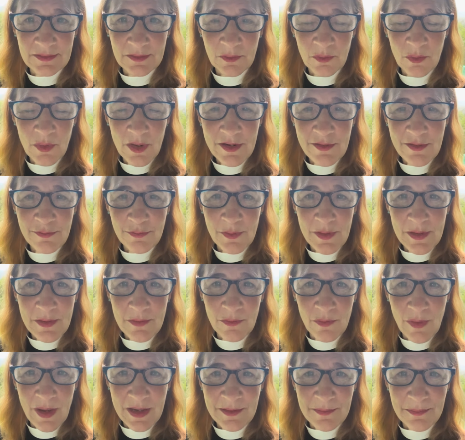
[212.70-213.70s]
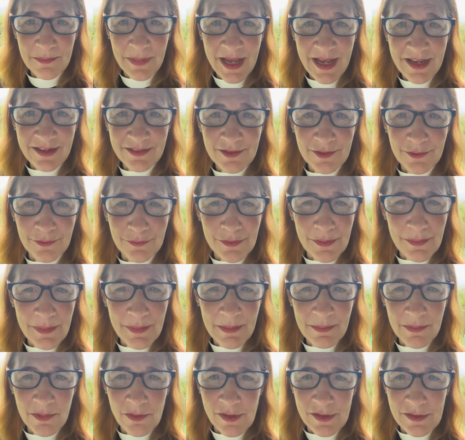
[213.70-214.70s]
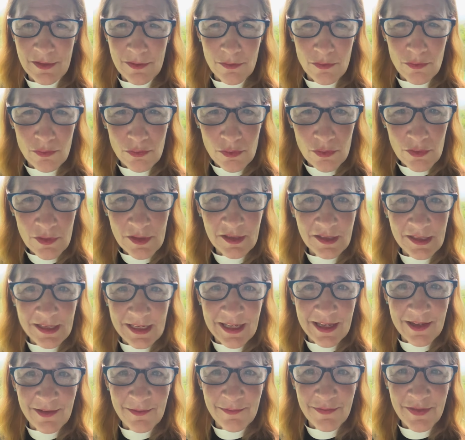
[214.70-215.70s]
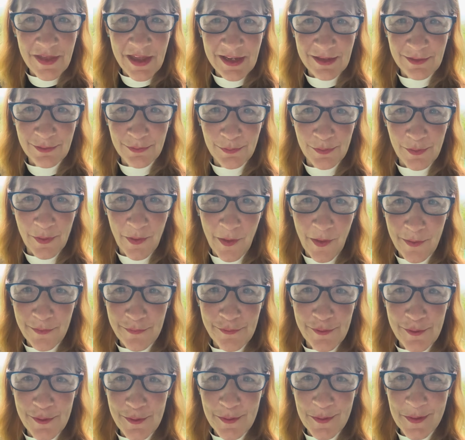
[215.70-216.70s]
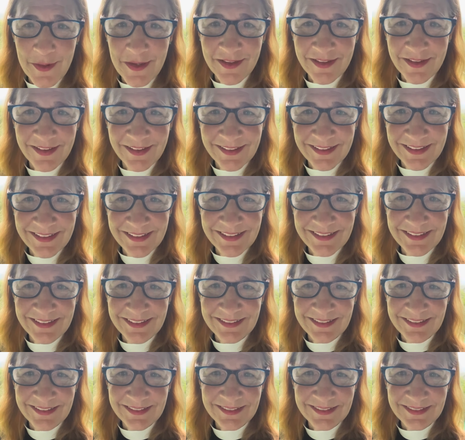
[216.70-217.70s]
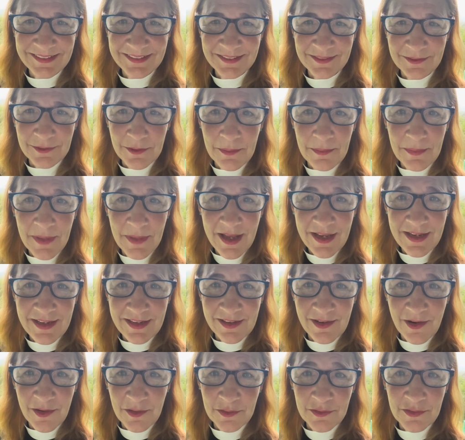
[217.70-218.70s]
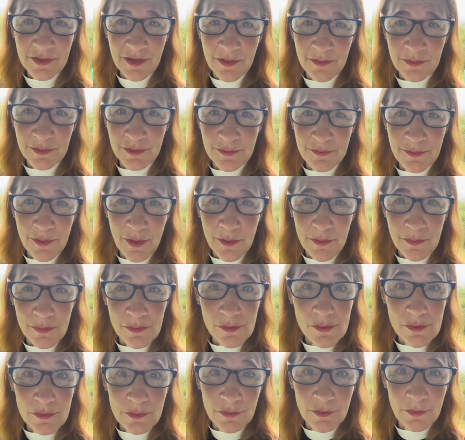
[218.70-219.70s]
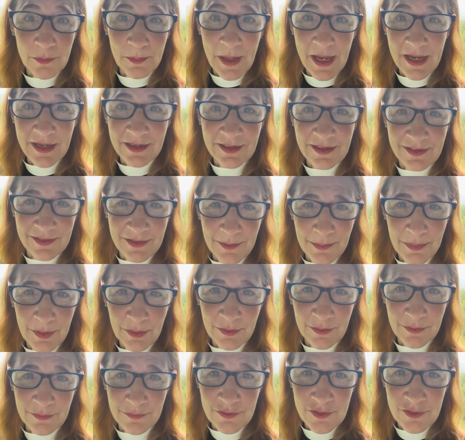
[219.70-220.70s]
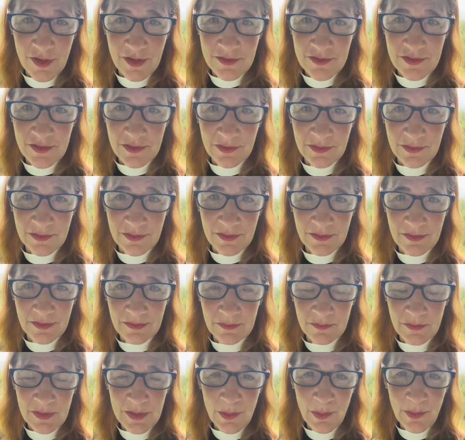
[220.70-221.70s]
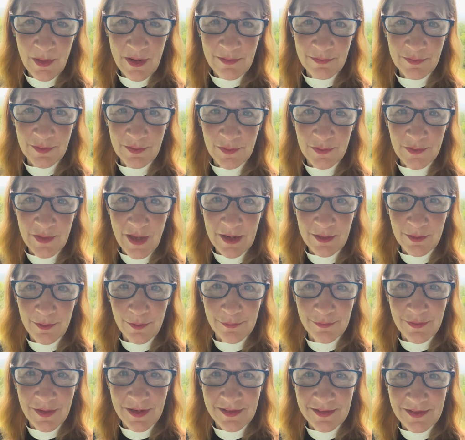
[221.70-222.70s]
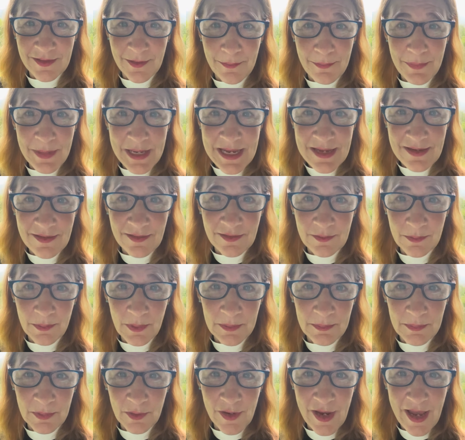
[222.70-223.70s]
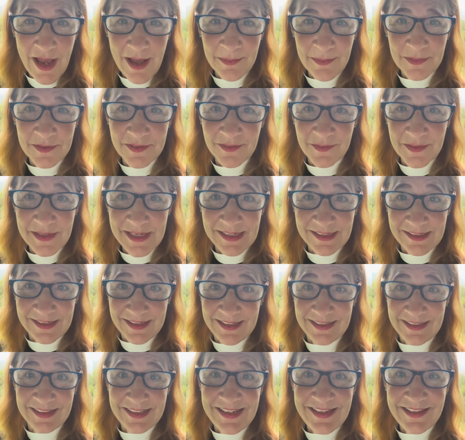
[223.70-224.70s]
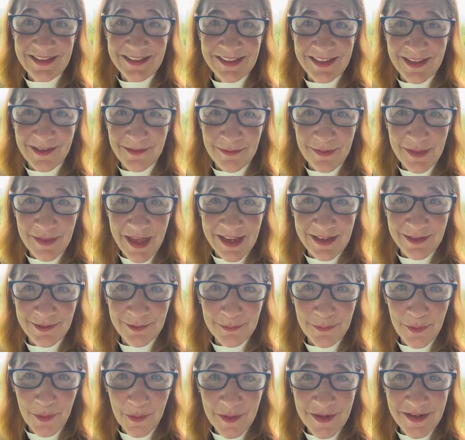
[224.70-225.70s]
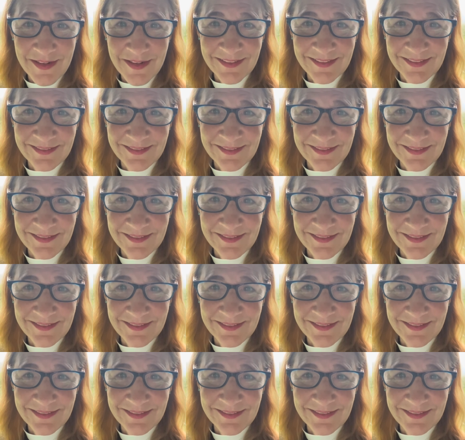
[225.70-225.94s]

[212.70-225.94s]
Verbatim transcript: What if we went back to remembering to really give thanks for our food? Reminding ourselves of our roots back in the book of Judges. We don't have to sacrifice a beast, but perhaps that we could at least give thanks for it.